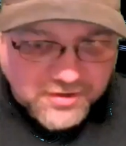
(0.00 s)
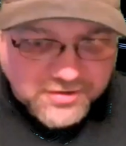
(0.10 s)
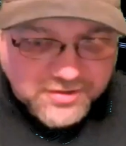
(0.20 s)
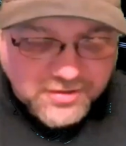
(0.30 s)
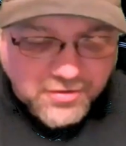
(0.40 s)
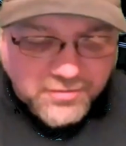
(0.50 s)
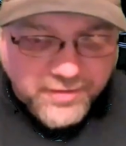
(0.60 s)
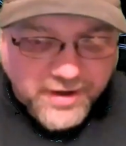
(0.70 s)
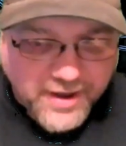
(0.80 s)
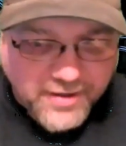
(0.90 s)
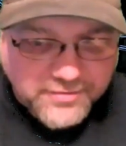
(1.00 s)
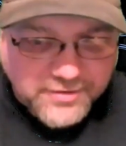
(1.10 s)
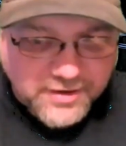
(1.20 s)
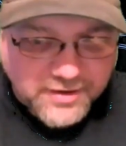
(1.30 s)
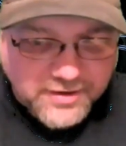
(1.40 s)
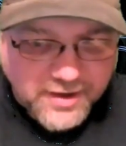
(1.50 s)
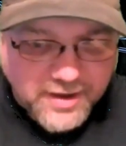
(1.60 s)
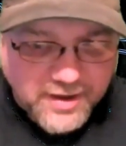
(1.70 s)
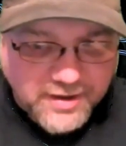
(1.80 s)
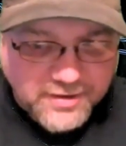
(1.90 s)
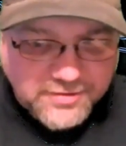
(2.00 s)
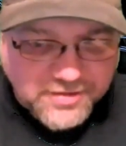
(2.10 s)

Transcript: like D'Lo Brown and uh,